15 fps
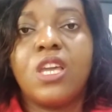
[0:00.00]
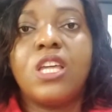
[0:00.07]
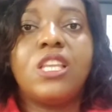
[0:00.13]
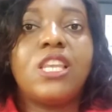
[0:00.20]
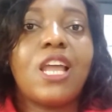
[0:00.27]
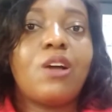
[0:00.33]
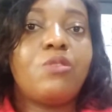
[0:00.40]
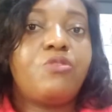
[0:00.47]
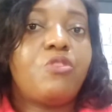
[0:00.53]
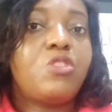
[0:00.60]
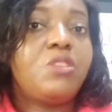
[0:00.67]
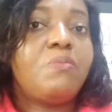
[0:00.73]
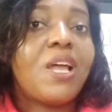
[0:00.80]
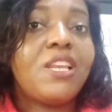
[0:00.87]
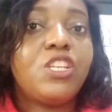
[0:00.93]
Now, for
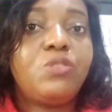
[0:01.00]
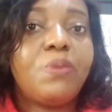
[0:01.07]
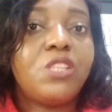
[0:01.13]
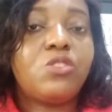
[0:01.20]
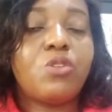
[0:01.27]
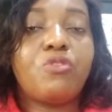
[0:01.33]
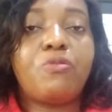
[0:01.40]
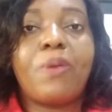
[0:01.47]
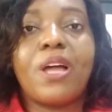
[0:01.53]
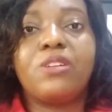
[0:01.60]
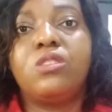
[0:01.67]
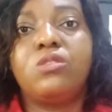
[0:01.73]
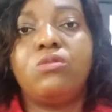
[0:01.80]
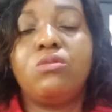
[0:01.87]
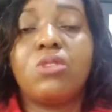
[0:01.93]
the management of
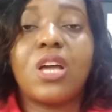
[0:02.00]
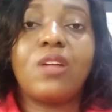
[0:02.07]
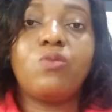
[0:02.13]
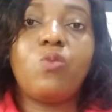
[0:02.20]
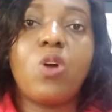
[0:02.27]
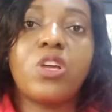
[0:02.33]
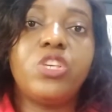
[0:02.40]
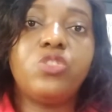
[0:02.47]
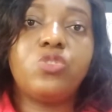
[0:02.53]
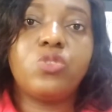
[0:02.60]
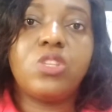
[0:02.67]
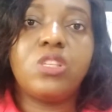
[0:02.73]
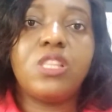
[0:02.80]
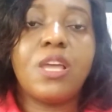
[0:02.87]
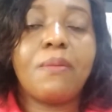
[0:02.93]
piles, you can walk into
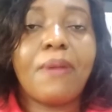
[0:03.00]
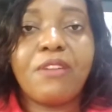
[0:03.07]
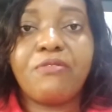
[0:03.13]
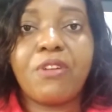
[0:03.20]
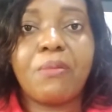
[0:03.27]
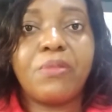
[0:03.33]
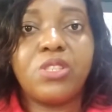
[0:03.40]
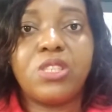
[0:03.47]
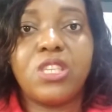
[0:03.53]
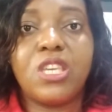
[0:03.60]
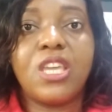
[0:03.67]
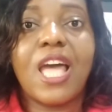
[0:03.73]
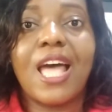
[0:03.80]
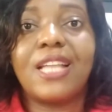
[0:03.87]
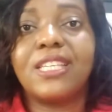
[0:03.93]
the nearby
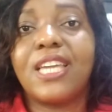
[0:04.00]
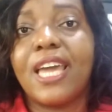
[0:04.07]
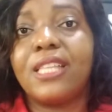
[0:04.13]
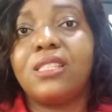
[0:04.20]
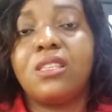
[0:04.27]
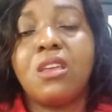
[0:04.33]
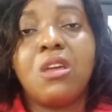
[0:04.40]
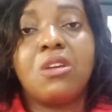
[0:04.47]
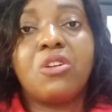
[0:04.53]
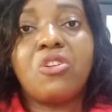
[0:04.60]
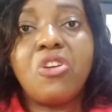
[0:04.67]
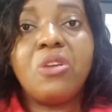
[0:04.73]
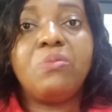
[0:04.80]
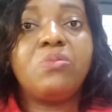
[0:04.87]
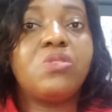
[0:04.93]
pharmacy and get
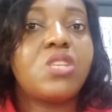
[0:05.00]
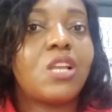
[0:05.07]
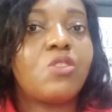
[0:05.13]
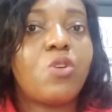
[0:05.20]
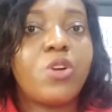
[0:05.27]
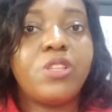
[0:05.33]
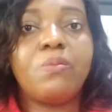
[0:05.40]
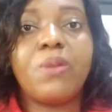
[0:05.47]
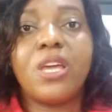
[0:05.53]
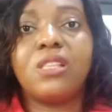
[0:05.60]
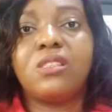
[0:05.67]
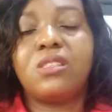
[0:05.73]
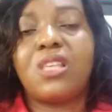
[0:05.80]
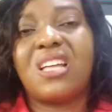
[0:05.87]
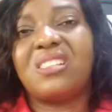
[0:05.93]
creams and
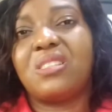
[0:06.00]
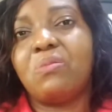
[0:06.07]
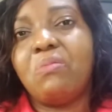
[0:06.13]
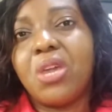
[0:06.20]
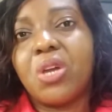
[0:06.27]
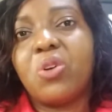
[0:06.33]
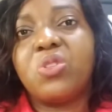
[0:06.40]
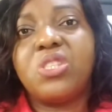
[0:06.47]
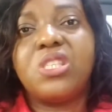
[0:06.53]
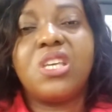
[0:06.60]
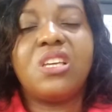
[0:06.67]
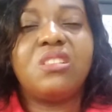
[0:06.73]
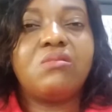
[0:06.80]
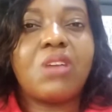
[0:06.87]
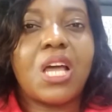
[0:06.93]
ointments that may
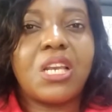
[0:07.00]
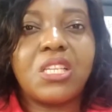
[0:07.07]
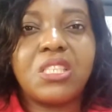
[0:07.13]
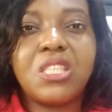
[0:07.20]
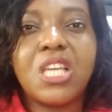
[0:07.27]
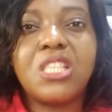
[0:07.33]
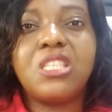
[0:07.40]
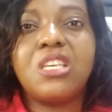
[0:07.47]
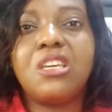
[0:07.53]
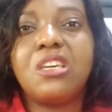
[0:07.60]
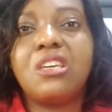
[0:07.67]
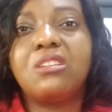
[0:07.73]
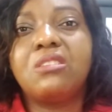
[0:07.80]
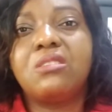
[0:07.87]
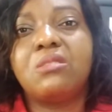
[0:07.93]
contain
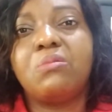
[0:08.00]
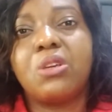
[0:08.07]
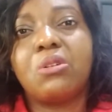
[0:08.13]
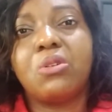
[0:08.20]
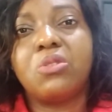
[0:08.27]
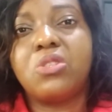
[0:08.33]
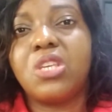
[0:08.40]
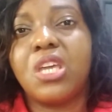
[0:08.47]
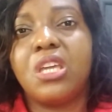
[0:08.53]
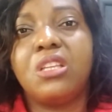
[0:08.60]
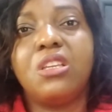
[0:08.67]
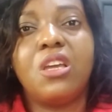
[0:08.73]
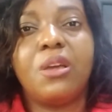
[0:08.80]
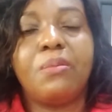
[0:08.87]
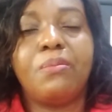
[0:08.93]
anesthetics, may
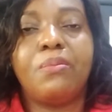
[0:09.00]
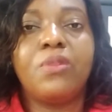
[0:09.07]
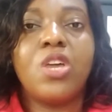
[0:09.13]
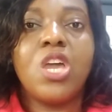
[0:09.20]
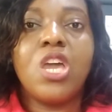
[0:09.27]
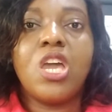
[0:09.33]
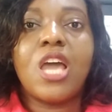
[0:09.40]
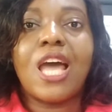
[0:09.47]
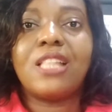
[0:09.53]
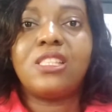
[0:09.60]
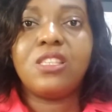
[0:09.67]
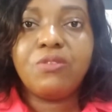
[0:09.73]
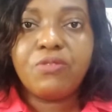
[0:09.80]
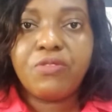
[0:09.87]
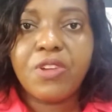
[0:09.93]
contain
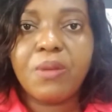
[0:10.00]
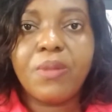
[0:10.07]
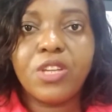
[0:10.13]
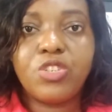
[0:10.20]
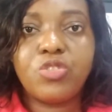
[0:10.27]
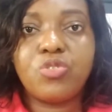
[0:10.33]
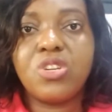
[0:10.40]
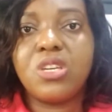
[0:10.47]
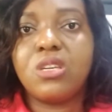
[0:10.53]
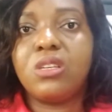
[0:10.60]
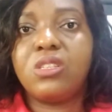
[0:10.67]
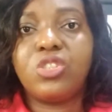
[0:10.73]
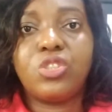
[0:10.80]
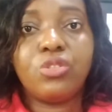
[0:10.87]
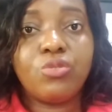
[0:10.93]
anti-inflammatory
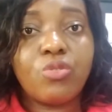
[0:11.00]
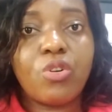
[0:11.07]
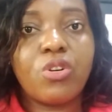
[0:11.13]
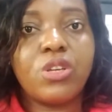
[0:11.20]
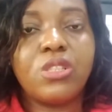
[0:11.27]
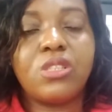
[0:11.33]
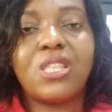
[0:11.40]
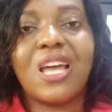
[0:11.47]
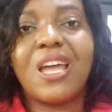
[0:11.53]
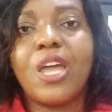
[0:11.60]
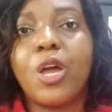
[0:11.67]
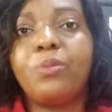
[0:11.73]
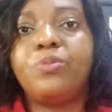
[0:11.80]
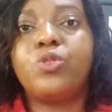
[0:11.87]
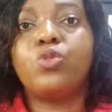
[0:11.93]
steroids that
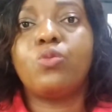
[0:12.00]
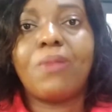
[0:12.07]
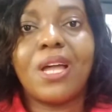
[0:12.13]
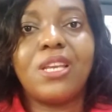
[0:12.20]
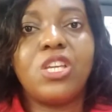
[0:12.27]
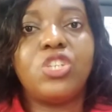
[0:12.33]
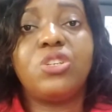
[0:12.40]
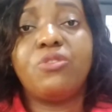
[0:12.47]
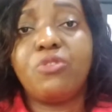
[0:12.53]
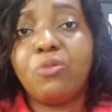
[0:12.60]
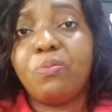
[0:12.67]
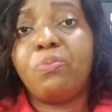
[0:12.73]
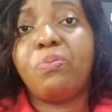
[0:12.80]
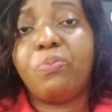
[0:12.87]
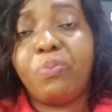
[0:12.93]
help to manage, even
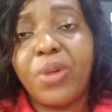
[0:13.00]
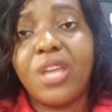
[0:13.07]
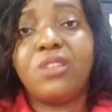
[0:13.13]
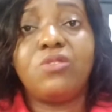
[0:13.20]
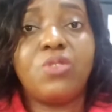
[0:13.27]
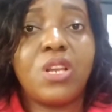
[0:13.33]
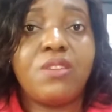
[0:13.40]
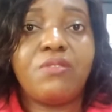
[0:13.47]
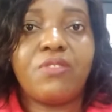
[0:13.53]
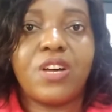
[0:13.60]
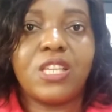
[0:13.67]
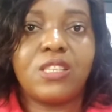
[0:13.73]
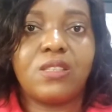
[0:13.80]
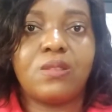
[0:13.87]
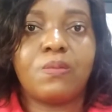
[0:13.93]
pain
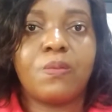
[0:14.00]
relievers.